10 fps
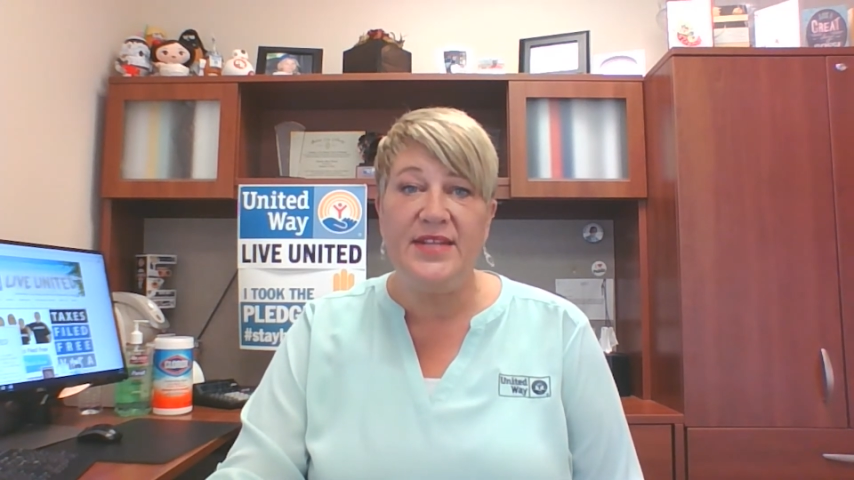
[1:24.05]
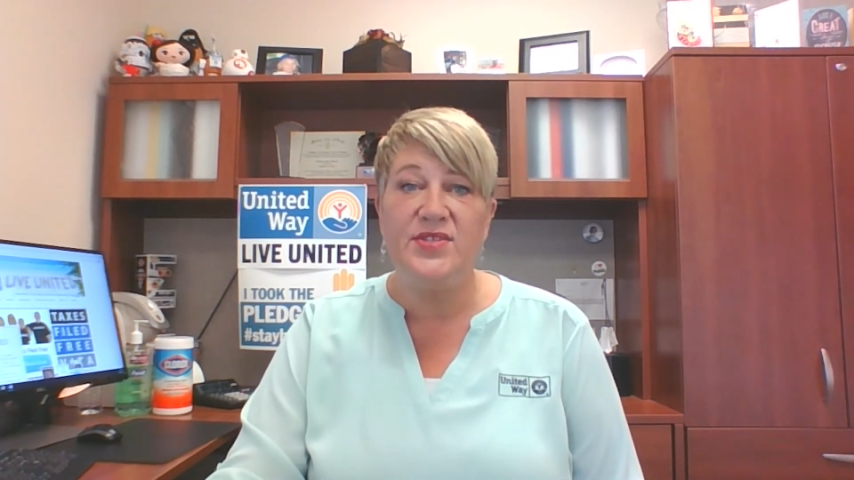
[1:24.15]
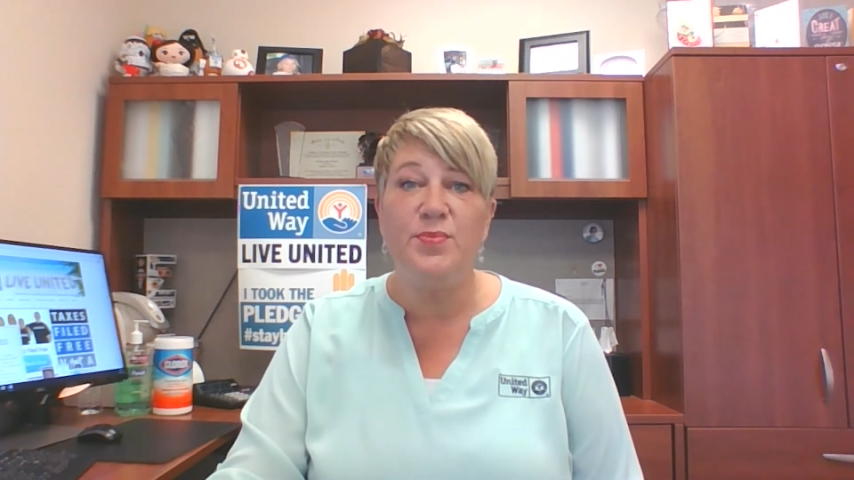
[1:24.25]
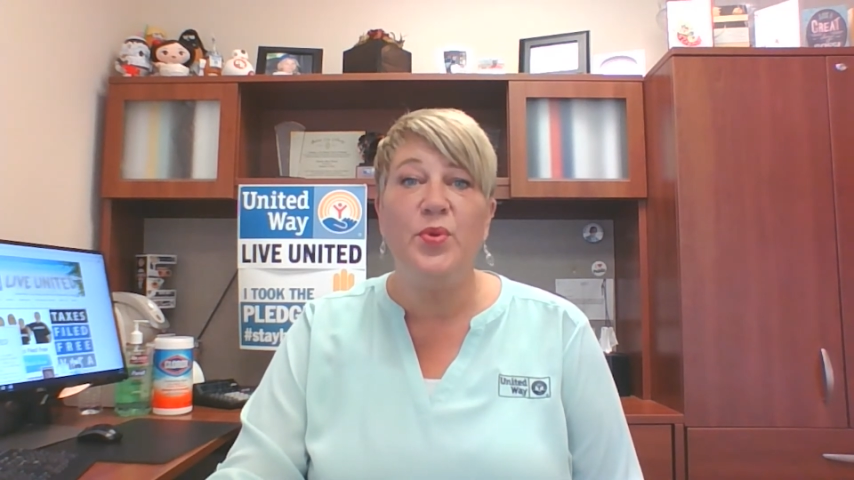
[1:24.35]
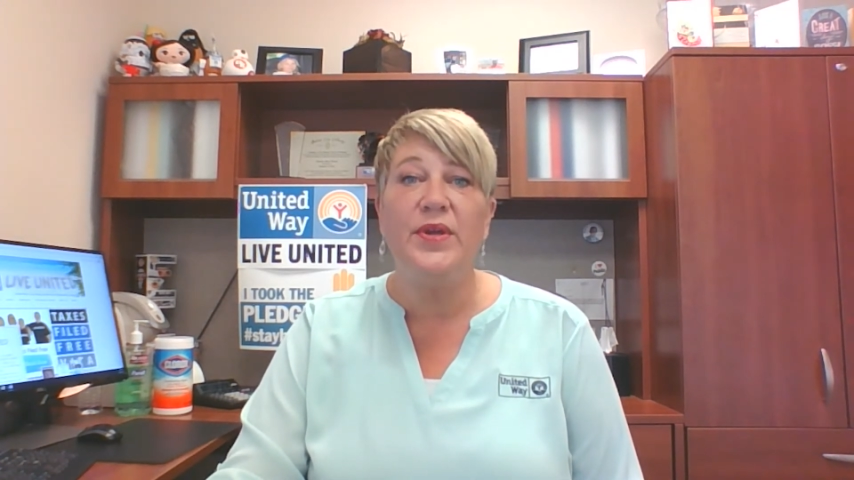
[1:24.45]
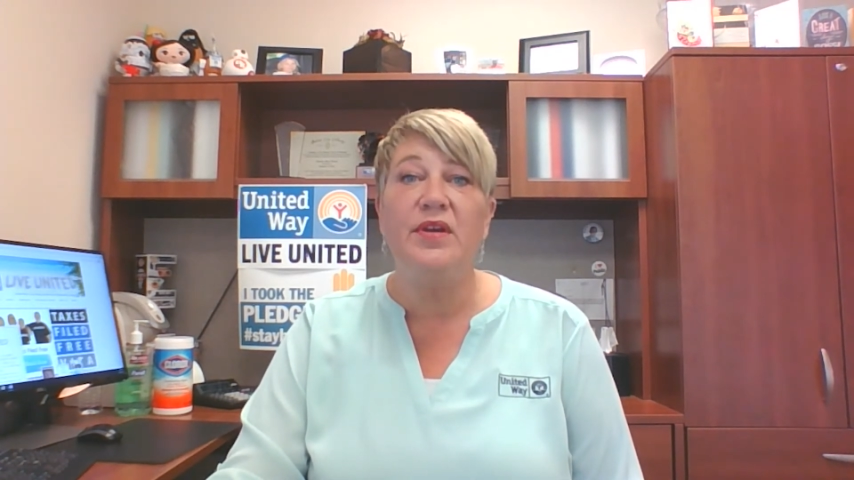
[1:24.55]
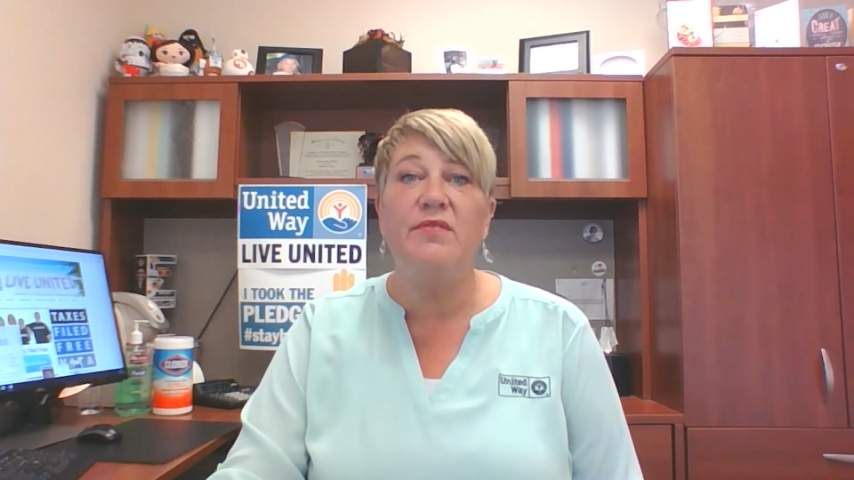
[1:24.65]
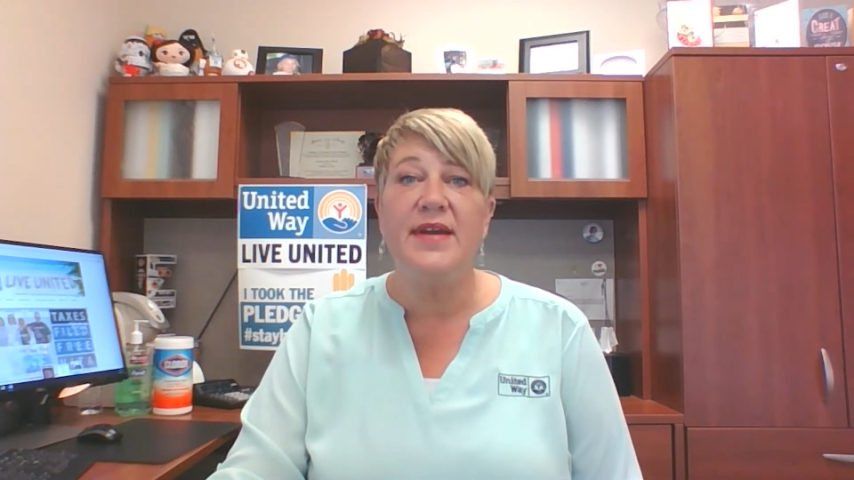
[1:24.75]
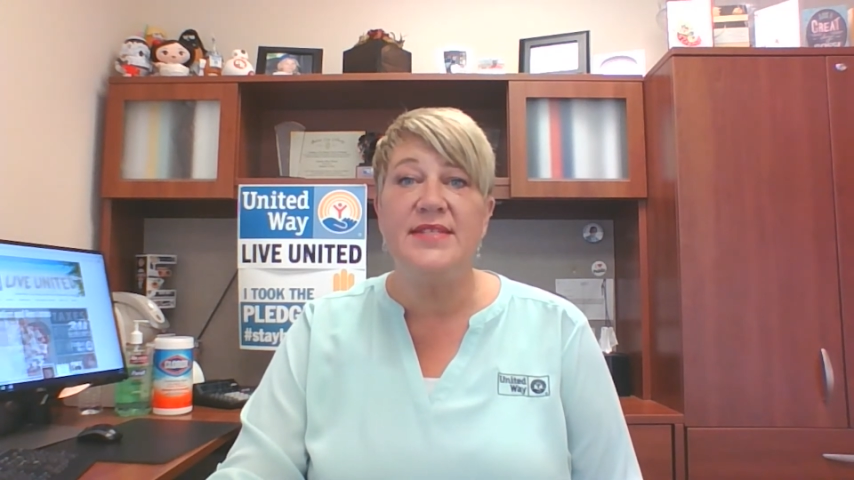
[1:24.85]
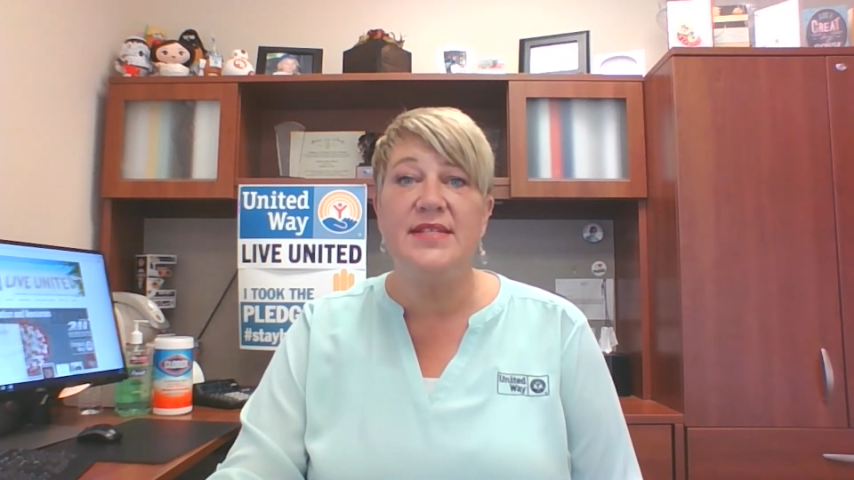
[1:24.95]
to point our
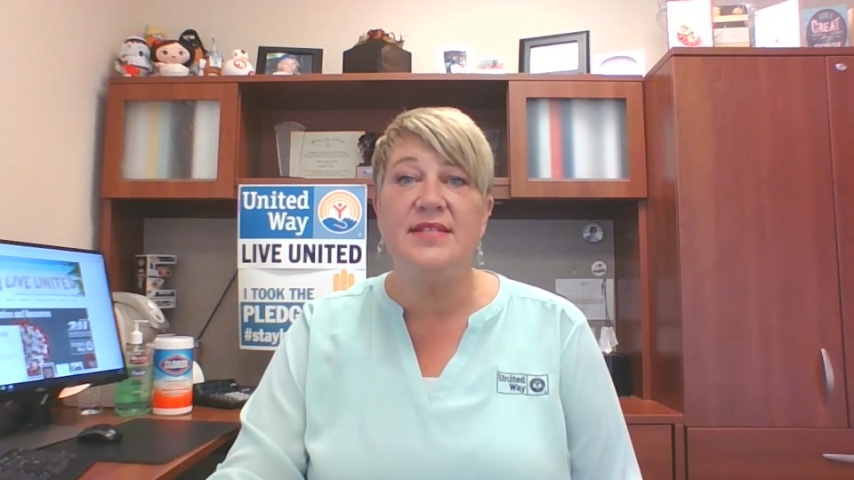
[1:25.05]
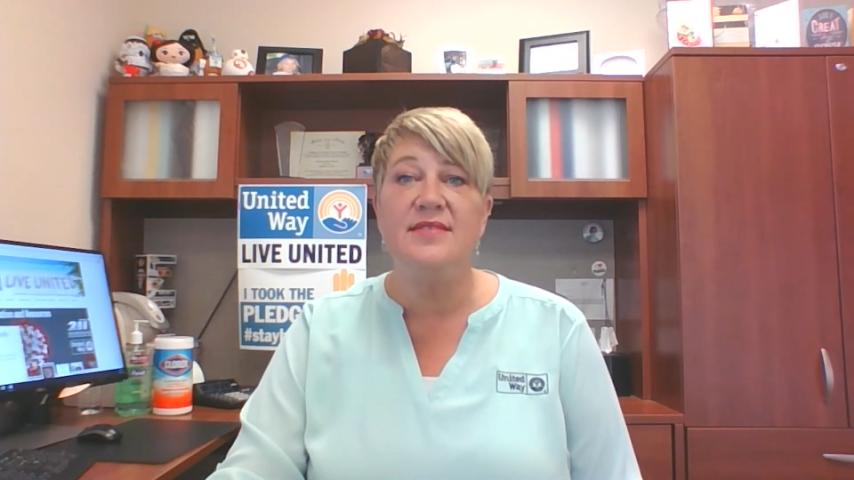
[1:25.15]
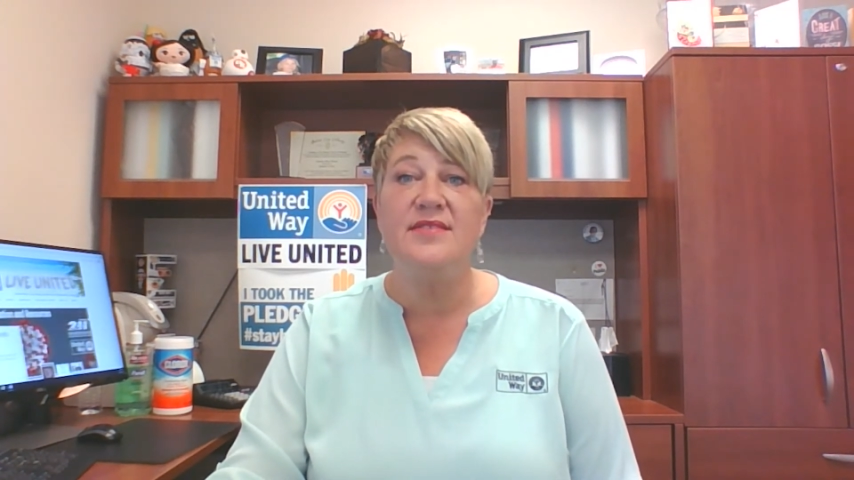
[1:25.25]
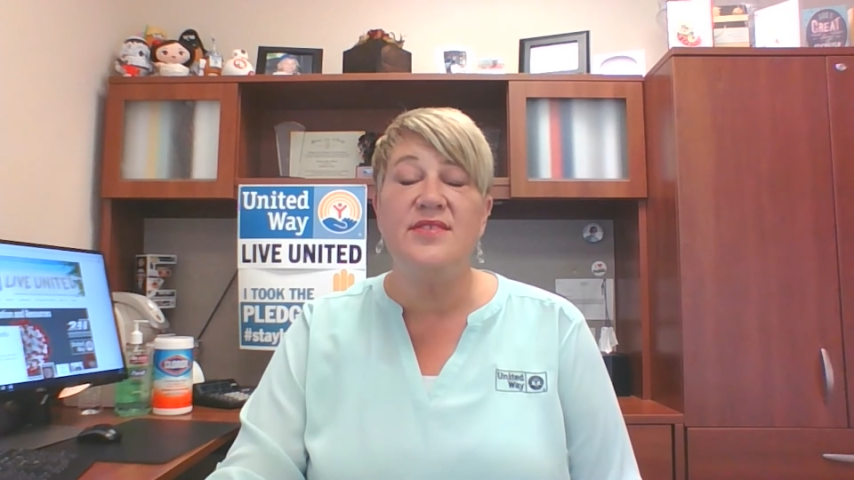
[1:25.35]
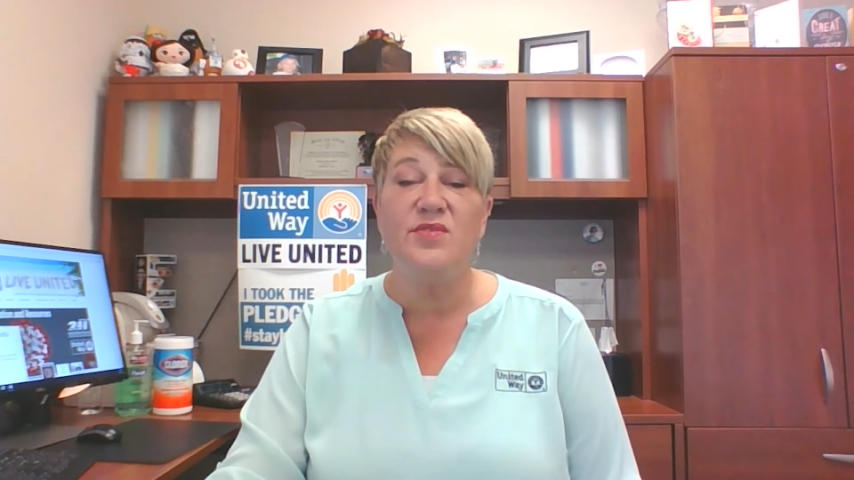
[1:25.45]
residents to the